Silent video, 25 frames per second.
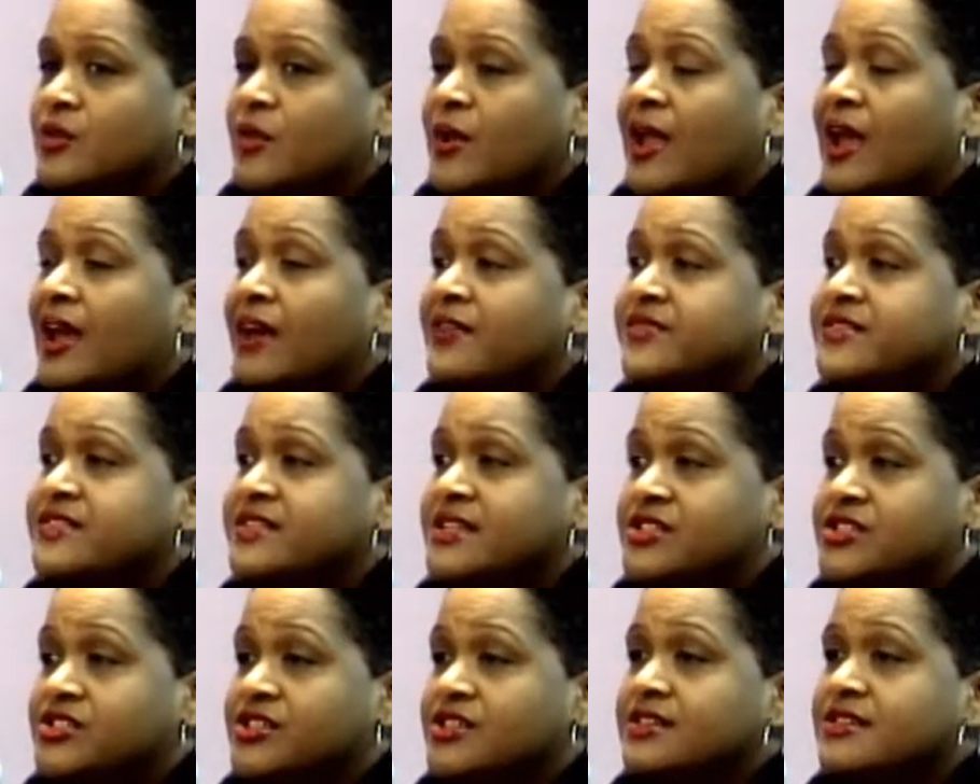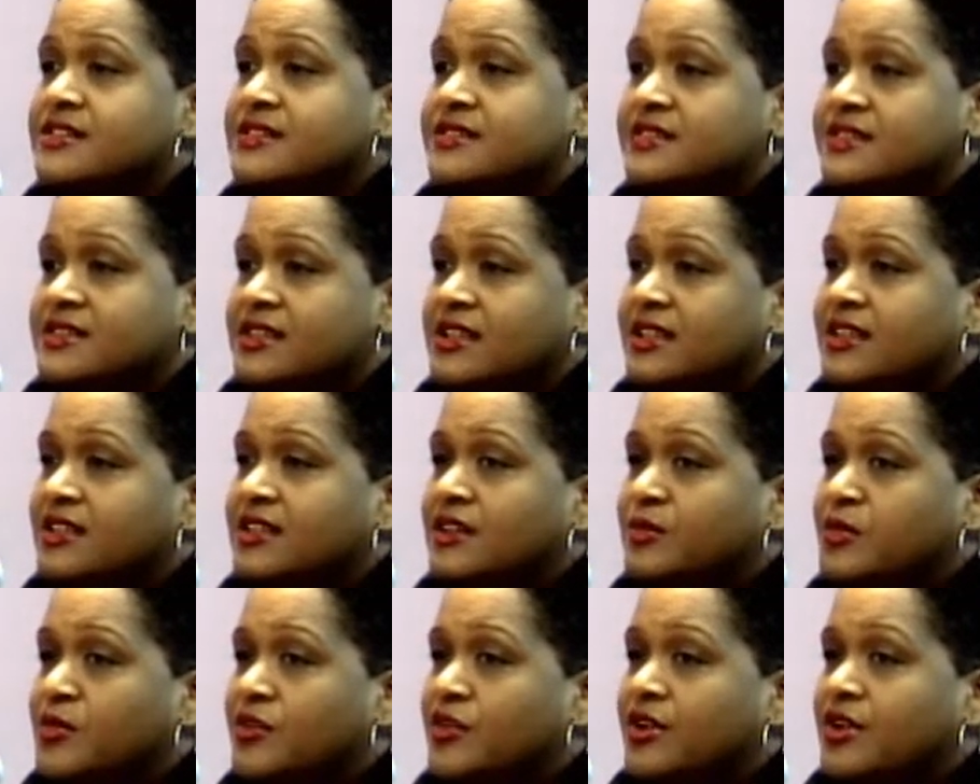We have sessions in the
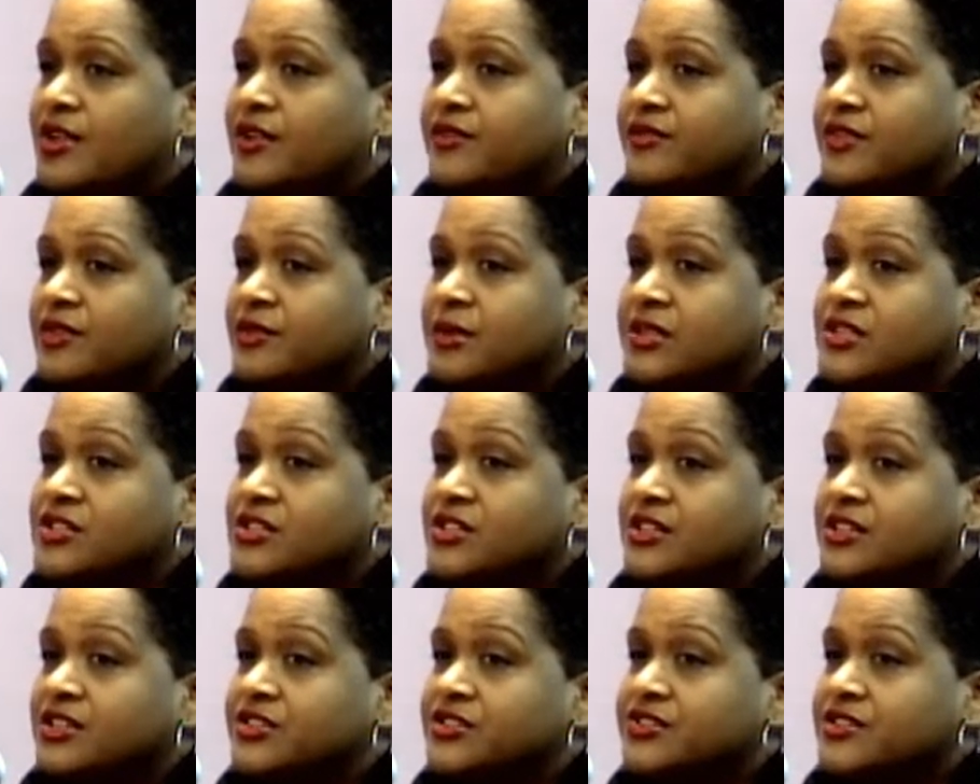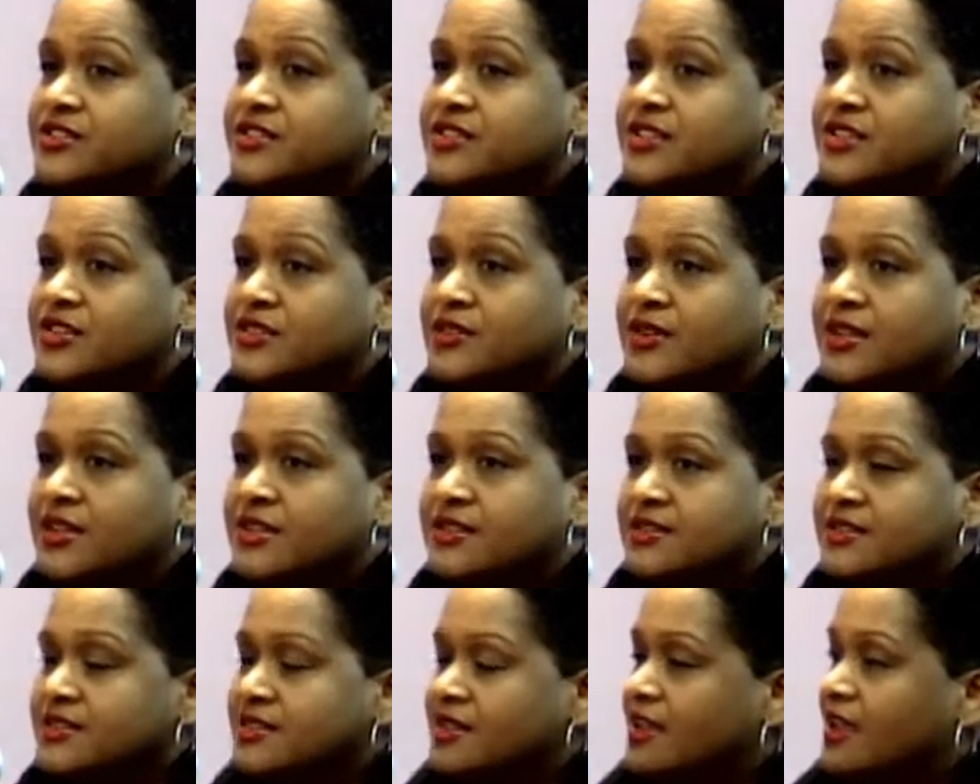Mona Information Literacy
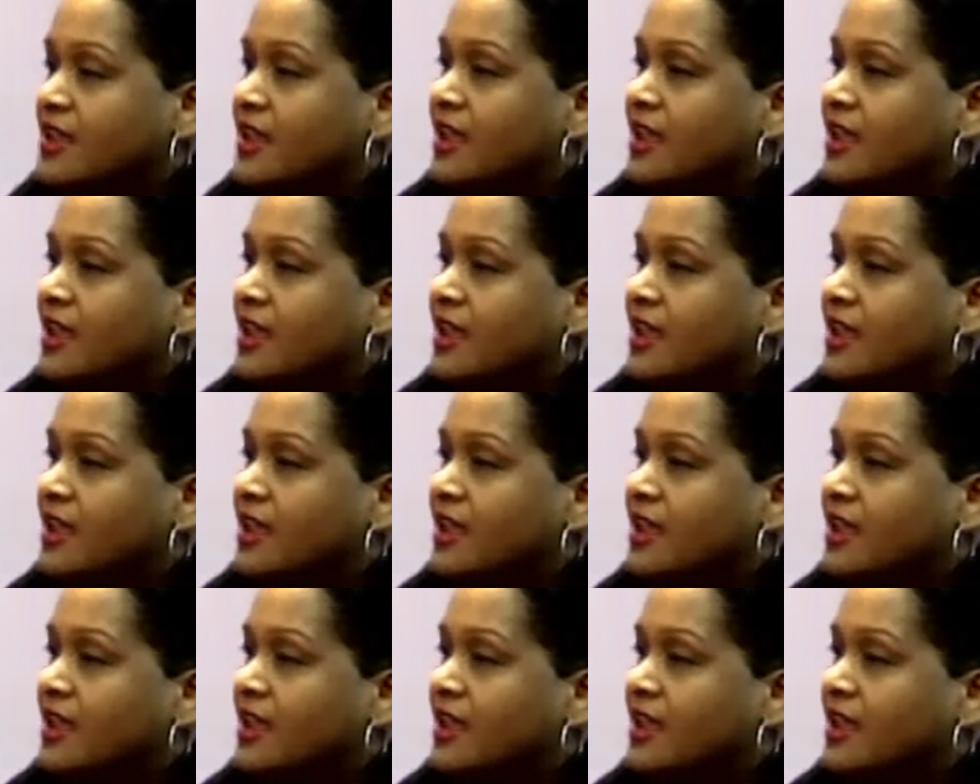Unit.